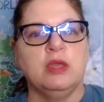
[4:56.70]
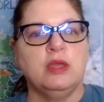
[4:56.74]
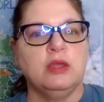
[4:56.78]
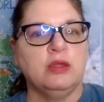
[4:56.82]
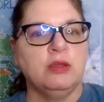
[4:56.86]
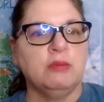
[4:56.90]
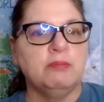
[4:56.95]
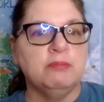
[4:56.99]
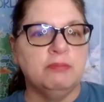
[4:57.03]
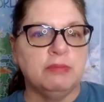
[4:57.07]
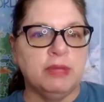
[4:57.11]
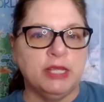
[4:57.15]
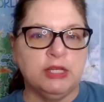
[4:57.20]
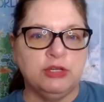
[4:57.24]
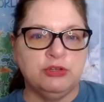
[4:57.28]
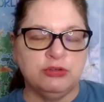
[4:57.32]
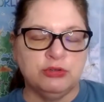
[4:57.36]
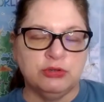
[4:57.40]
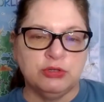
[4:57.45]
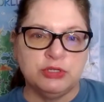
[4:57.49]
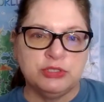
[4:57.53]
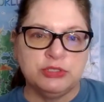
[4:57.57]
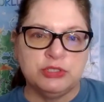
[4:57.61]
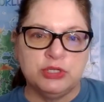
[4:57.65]
Make sure
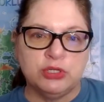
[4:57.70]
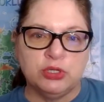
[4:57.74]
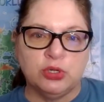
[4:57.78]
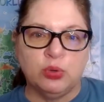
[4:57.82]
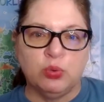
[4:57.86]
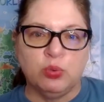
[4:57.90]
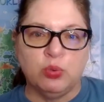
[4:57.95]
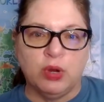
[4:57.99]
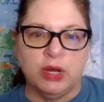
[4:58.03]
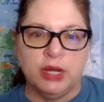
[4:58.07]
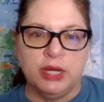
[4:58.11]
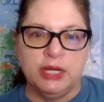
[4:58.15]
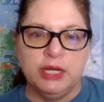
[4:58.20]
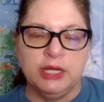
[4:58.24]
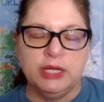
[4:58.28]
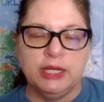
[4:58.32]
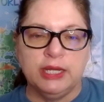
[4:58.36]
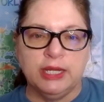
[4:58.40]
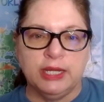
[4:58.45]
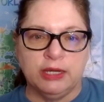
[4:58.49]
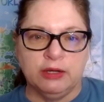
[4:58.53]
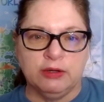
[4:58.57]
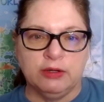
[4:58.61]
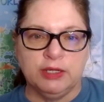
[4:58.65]
it's in a quiet
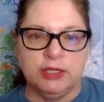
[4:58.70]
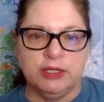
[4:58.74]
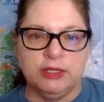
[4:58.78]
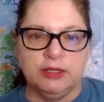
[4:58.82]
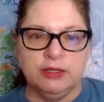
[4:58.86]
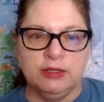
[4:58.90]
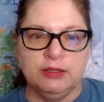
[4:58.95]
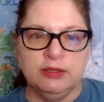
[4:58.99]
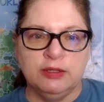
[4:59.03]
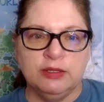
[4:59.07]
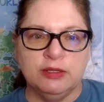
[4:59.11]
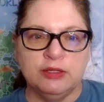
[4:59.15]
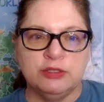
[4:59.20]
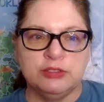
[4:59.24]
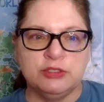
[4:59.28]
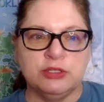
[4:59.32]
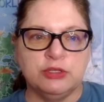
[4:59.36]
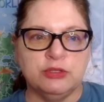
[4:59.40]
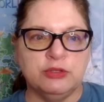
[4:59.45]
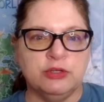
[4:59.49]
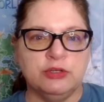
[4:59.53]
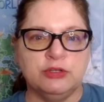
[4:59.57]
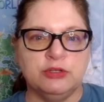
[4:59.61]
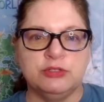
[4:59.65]
area. so
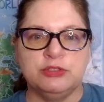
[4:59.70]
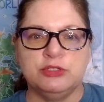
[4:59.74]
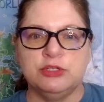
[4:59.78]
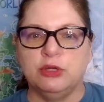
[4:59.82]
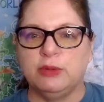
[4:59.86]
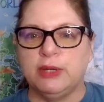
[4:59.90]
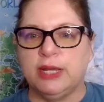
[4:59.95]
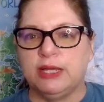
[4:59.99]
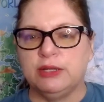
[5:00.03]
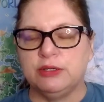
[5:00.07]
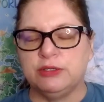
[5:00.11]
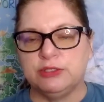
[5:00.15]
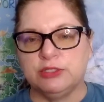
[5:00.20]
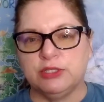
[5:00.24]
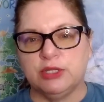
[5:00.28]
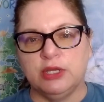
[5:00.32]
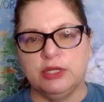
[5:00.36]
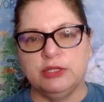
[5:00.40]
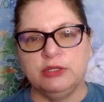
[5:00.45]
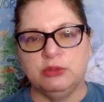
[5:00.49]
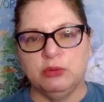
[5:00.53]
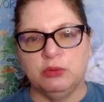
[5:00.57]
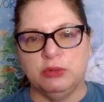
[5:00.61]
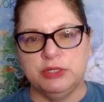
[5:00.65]
there's no outside
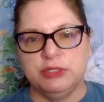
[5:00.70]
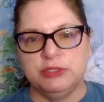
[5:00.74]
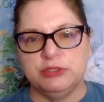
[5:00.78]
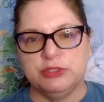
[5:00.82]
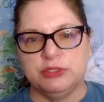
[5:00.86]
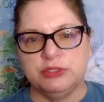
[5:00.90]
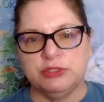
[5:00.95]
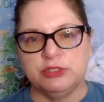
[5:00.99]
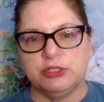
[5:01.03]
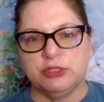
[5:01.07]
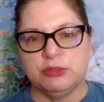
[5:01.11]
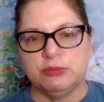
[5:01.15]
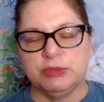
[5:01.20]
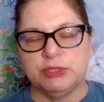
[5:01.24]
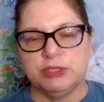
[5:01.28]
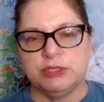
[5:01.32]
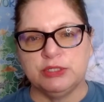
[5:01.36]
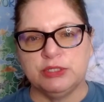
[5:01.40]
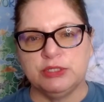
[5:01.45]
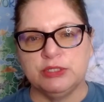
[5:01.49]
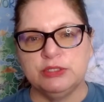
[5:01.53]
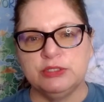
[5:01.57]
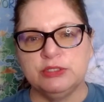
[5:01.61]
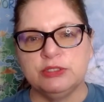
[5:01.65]
noise
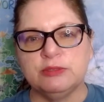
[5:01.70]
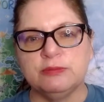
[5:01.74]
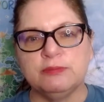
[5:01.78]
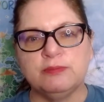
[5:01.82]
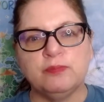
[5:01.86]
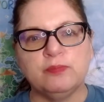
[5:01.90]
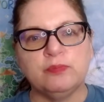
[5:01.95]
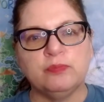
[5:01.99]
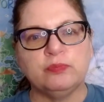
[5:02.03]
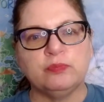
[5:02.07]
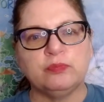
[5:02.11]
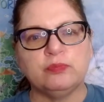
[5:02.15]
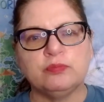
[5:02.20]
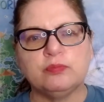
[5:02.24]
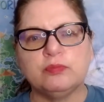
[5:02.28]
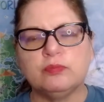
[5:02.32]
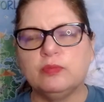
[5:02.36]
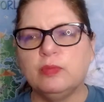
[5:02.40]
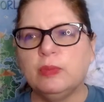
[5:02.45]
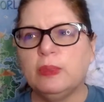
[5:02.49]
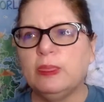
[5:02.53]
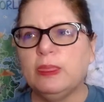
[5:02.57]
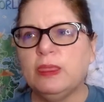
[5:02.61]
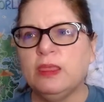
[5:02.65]
disturbances.
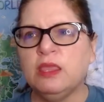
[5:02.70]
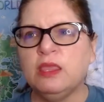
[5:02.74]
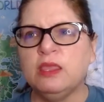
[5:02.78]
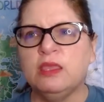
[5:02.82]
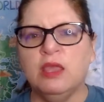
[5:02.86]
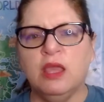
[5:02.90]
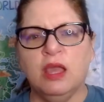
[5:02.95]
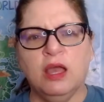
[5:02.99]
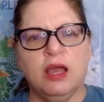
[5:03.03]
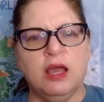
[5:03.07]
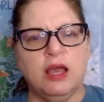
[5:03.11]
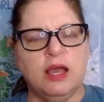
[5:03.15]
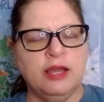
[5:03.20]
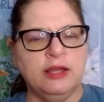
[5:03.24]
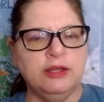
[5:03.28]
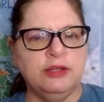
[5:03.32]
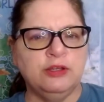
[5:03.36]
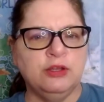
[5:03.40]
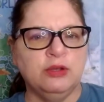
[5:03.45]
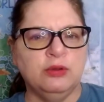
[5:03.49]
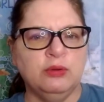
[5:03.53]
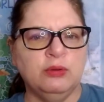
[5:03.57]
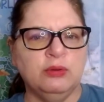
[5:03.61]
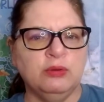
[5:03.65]
I
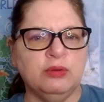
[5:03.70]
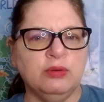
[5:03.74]
don't